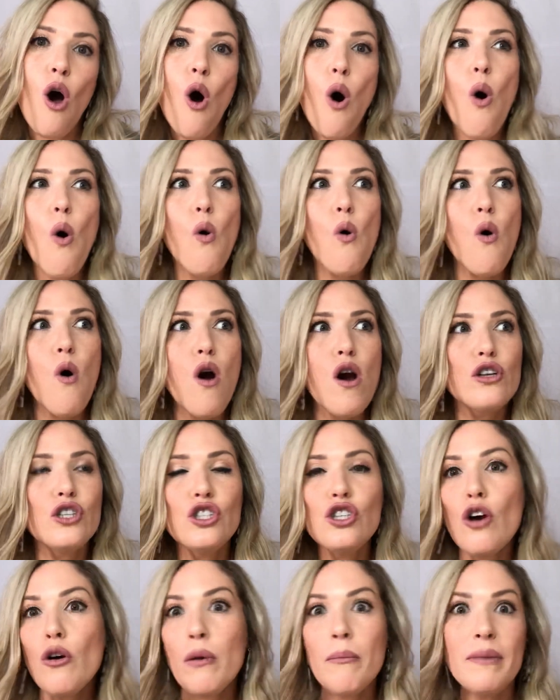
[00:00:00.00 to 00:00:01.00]
or
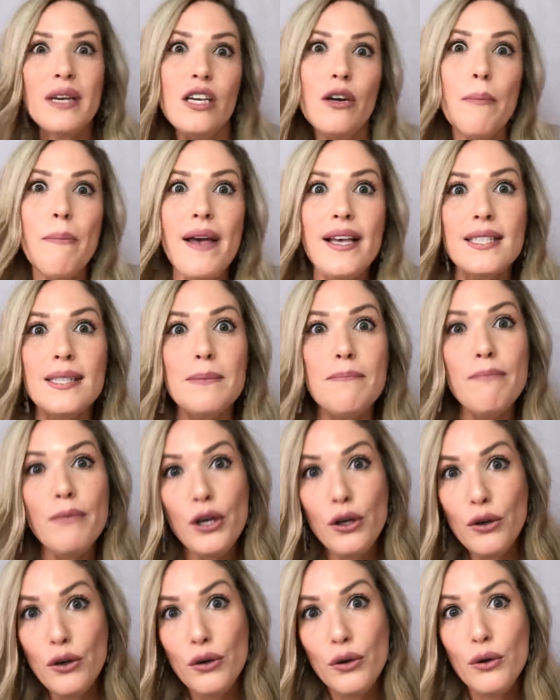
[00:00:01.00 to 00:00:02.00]
showing me your best
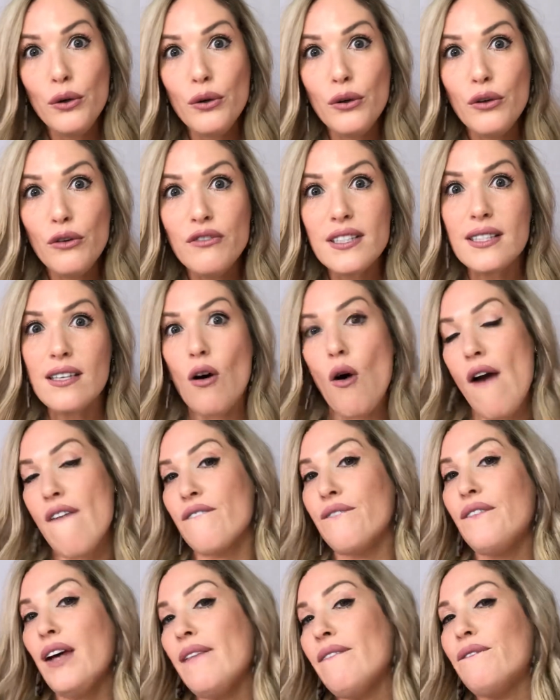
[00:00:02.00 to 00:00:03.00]
moves to
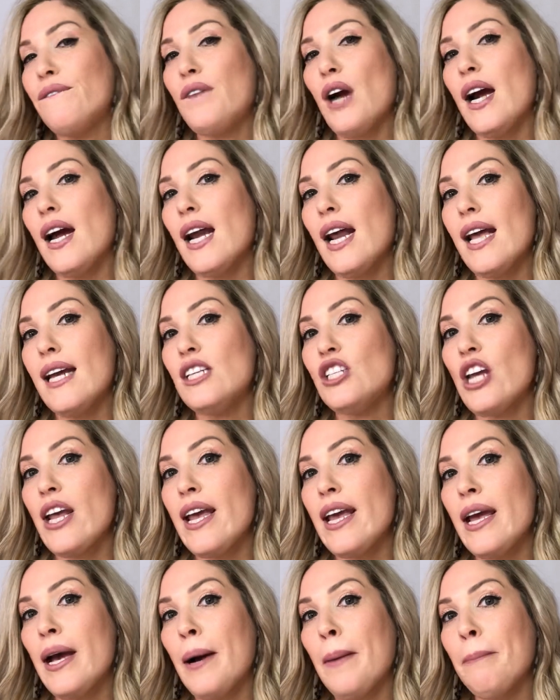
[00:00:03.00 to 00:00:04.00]
our Fun Friday
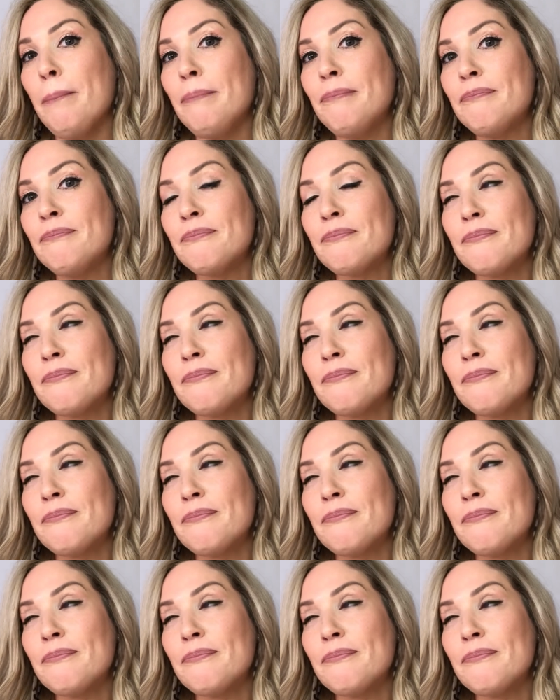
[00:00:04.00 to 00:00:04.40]
jam.